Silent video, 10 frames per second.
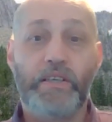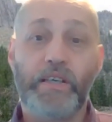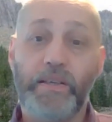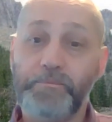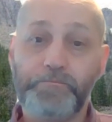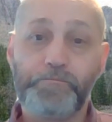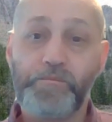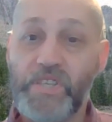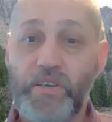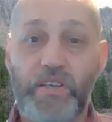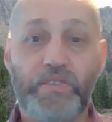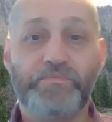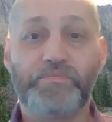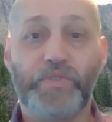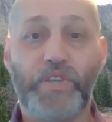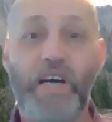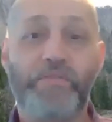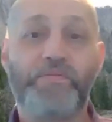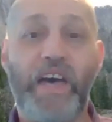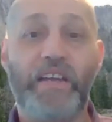A lot
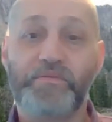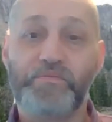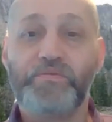of that